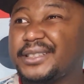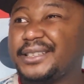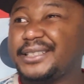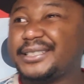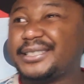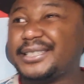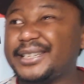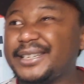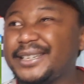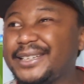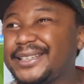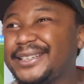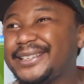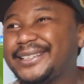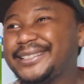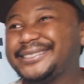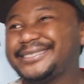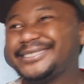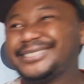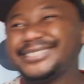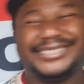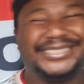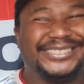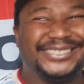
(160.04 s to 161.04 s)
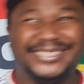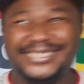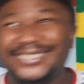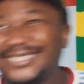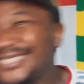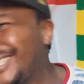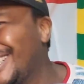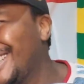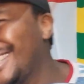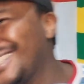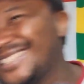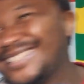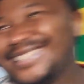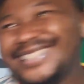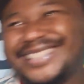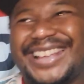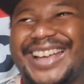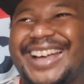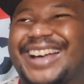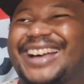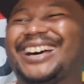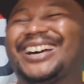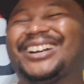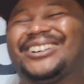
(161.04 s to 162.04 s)
You see, just
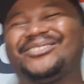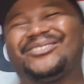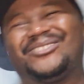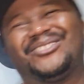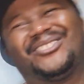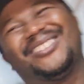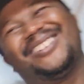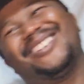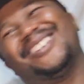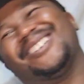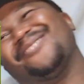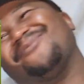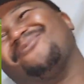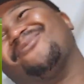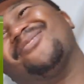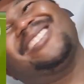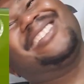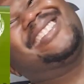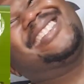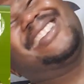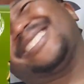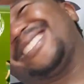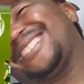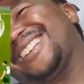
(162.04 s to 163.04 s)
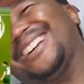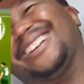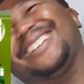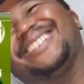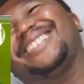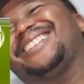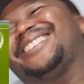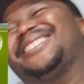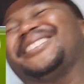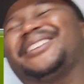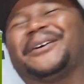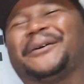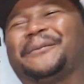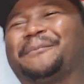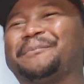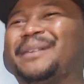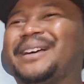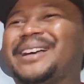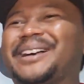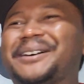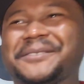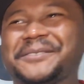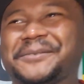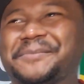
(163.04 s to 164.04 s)
nah, bro. Man, like Tanguy
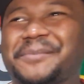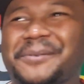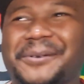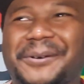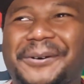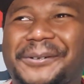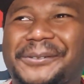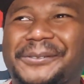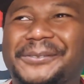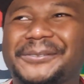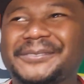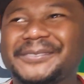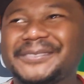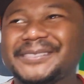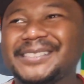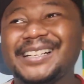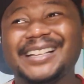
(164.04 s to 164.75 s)
Ndombele, bro.